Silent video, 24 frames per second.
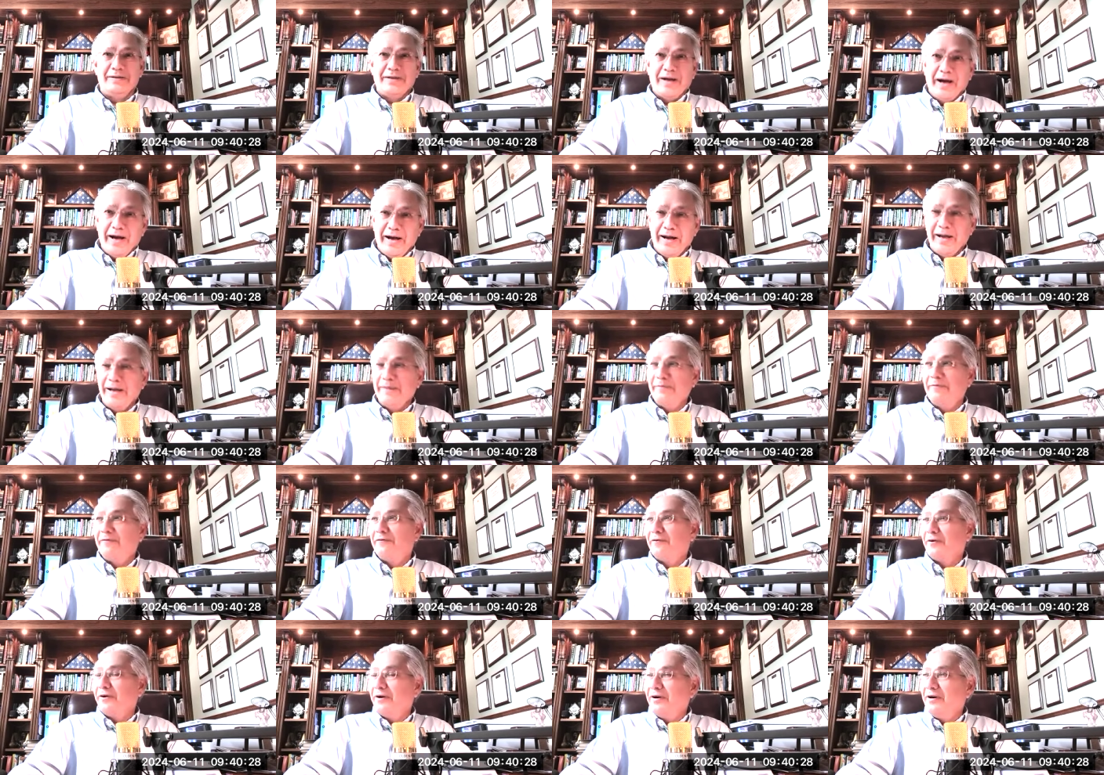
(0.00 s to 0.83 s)
time
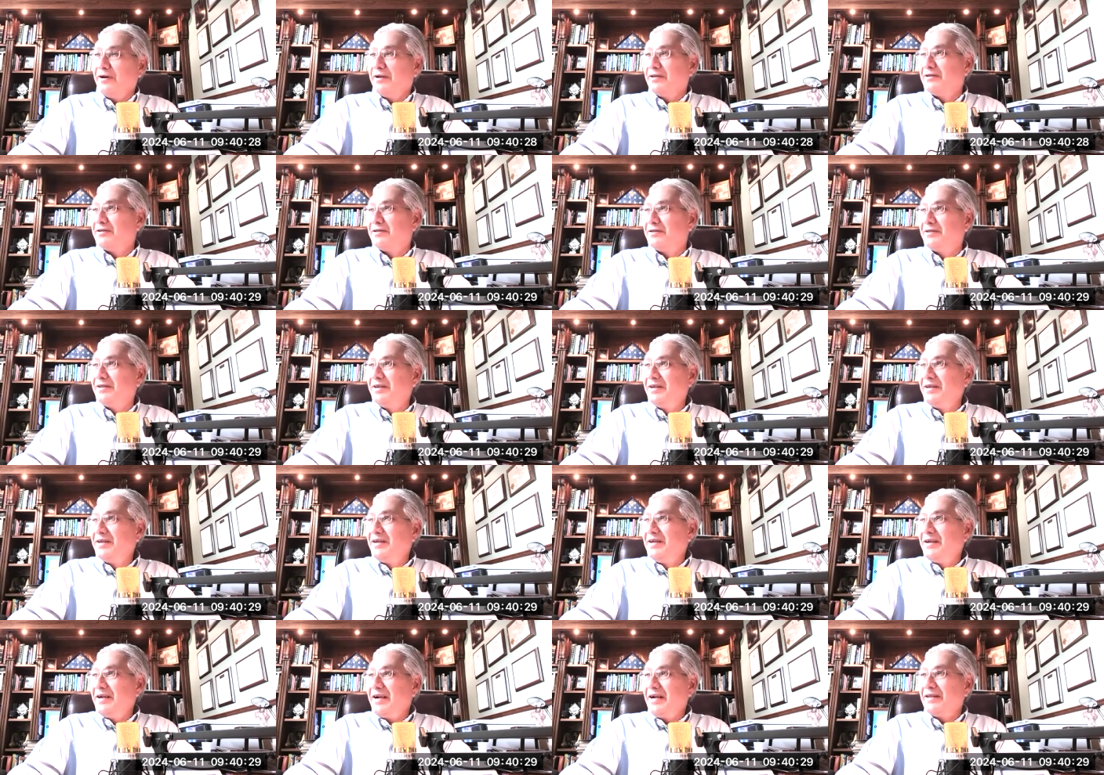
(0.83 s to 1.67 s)
for us
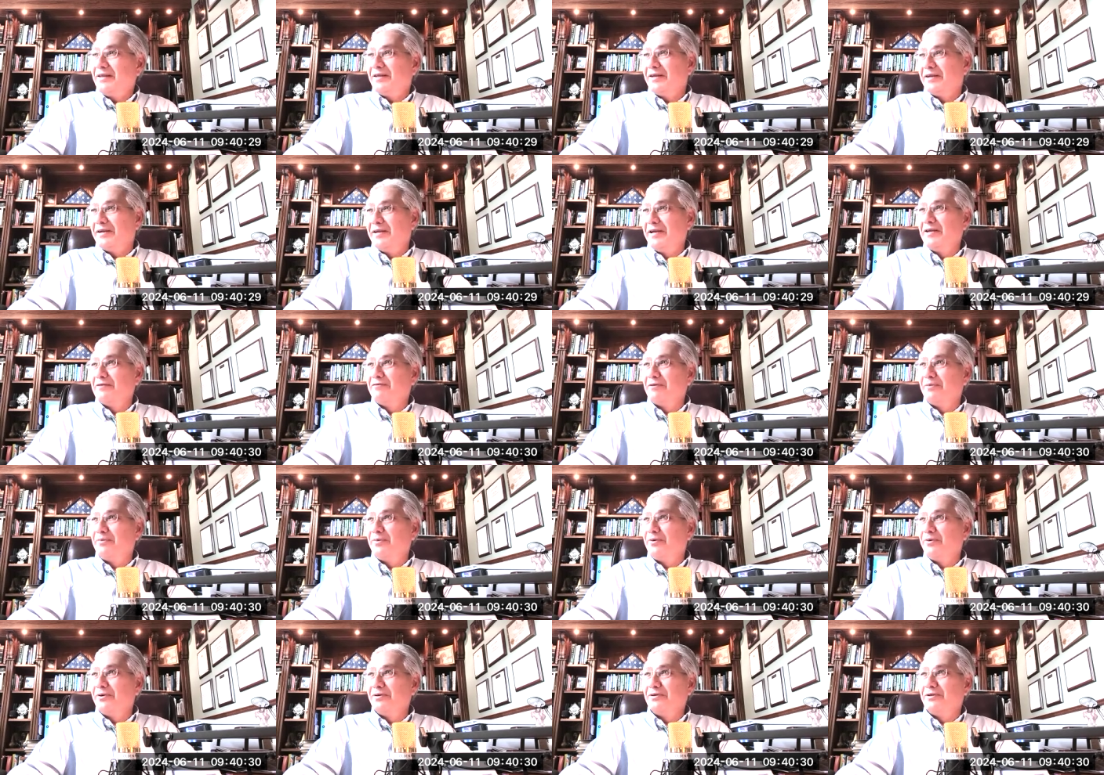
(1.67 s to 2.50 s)
at the King's
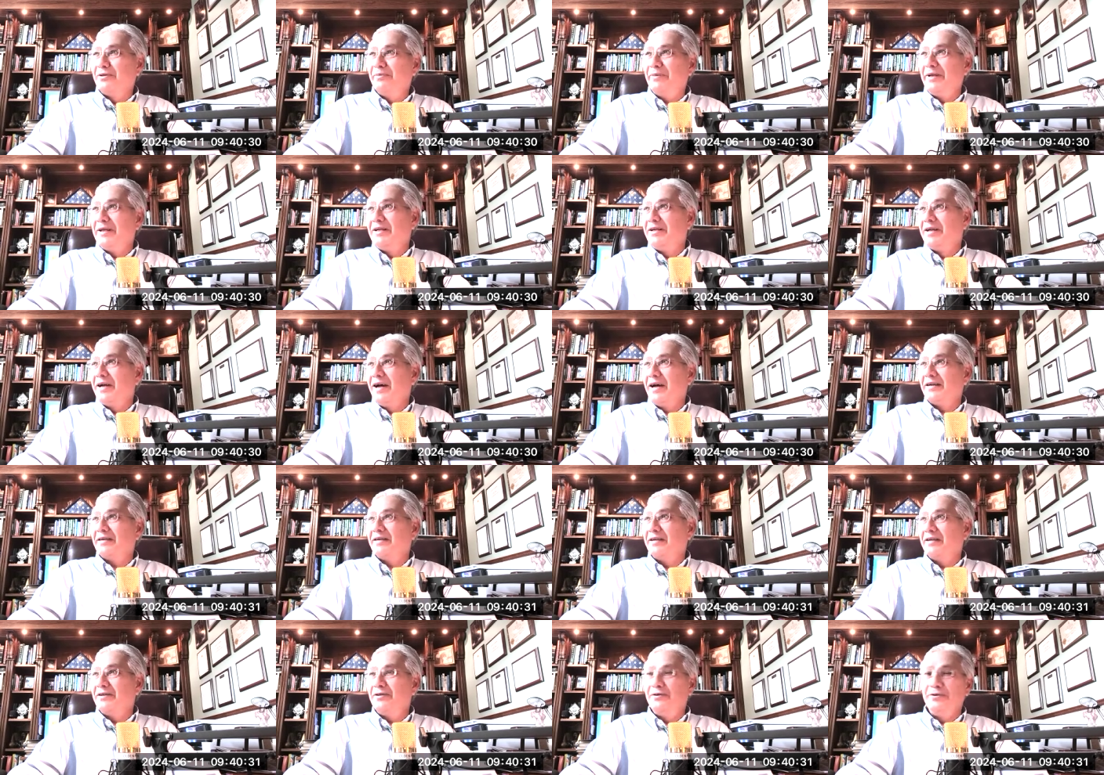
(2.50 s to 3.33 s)
Report to be
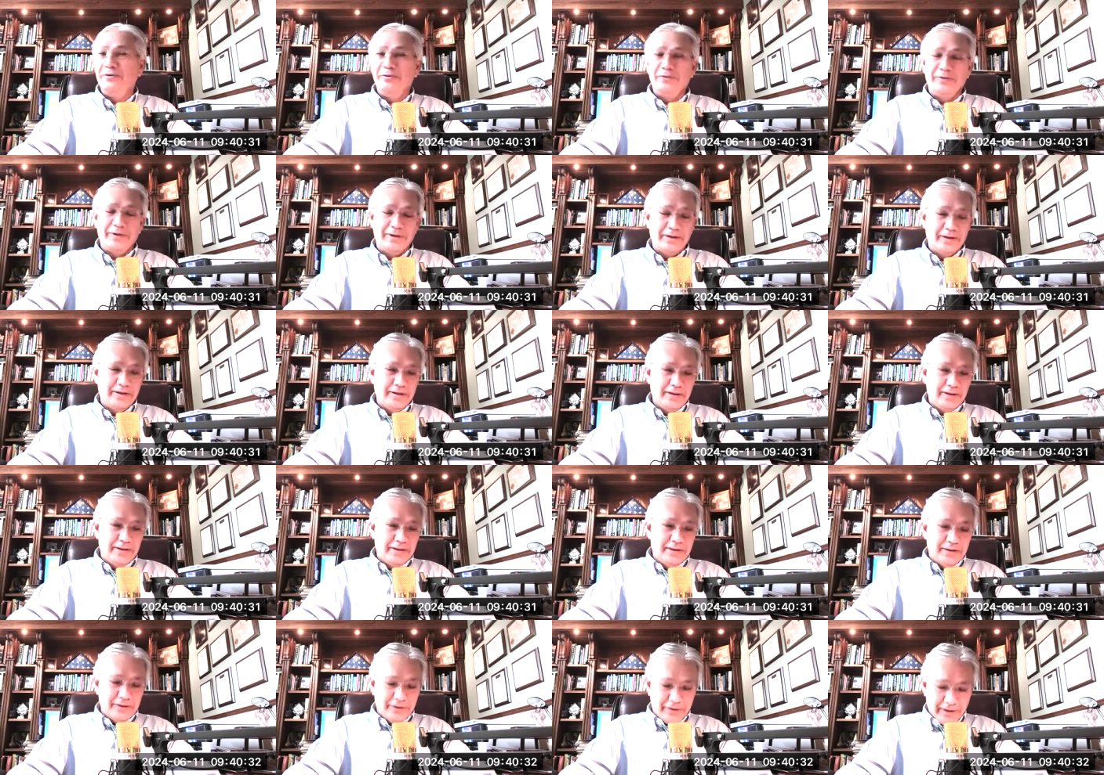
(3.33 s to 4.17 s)
talking to uh,
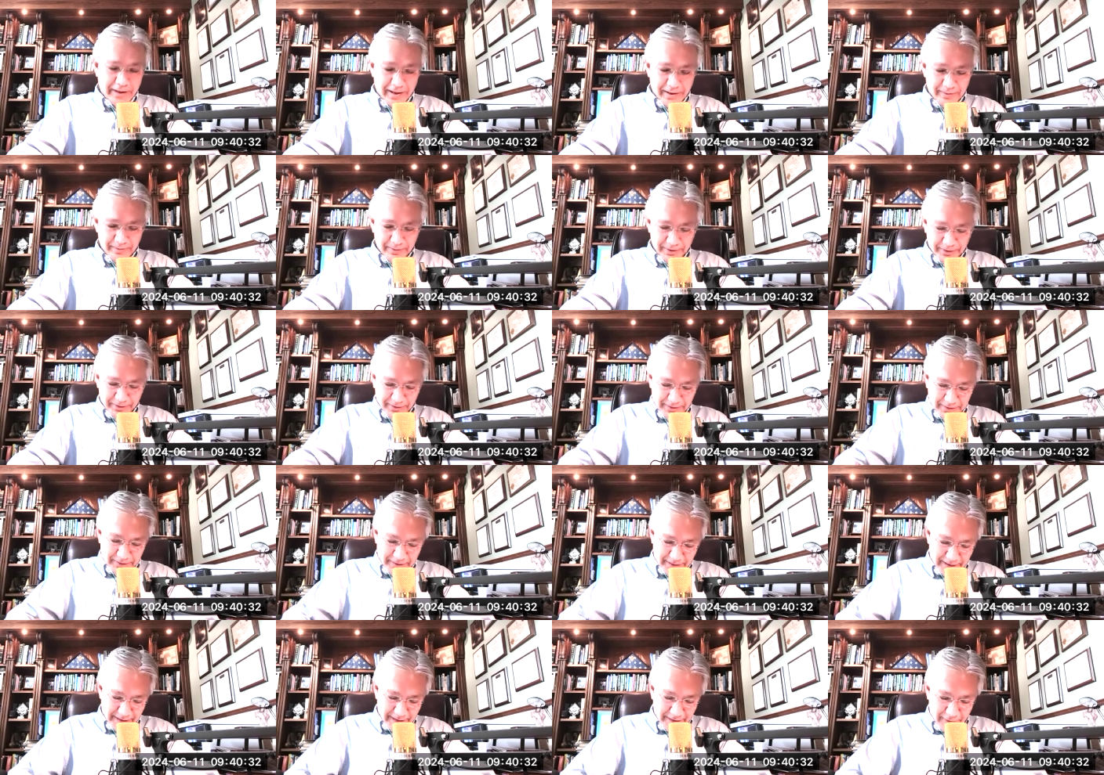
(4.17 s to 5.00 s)
John Mills
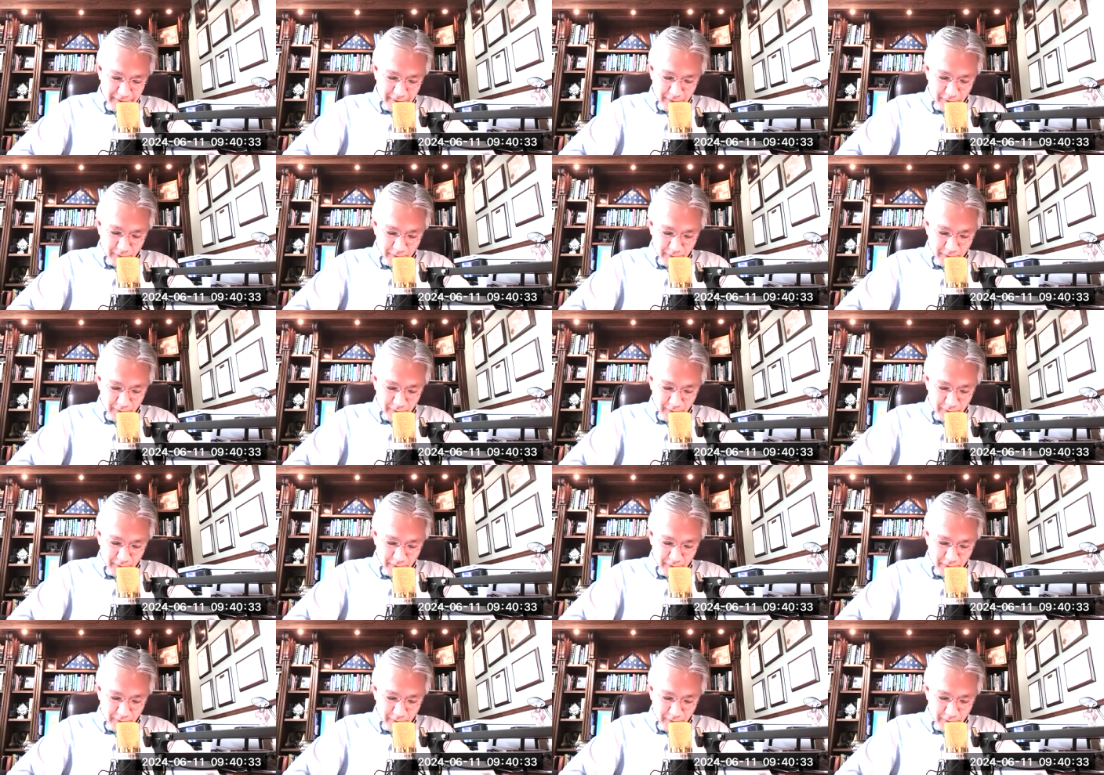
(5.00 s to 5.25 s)
today.